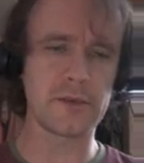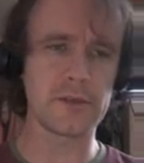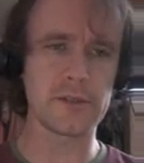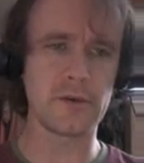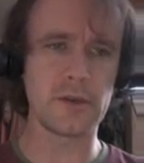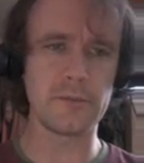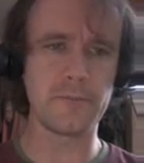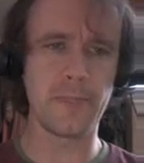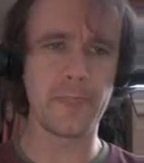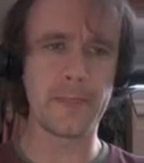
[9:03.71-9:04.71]
So
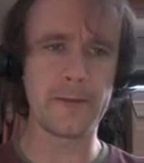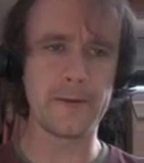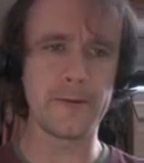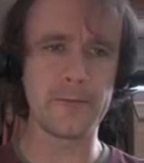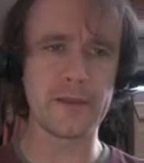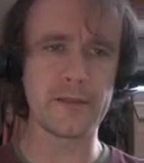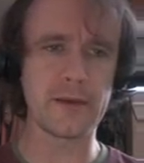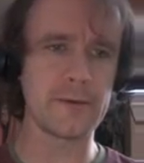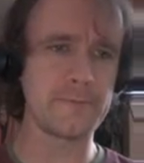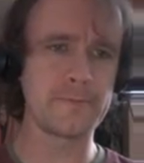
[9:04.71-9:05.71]
I'll make that
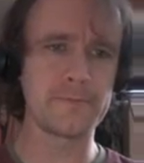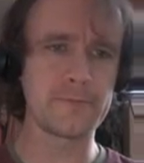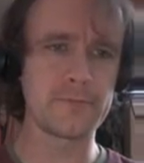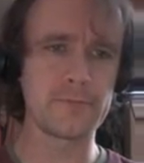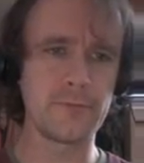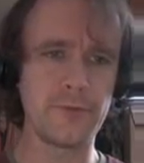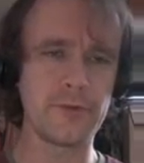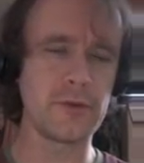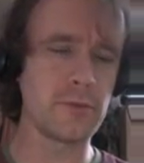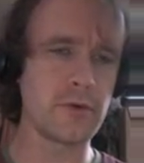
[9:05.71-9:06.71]

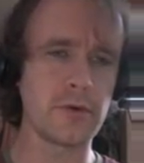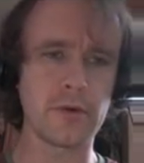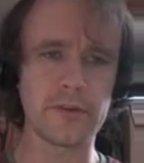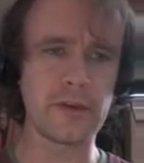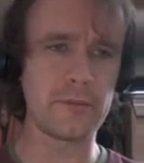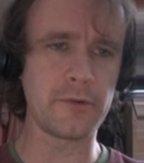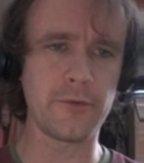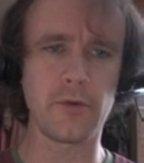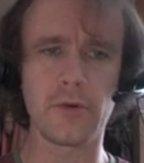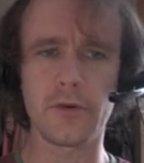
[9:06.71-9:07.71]
51 or example 4 or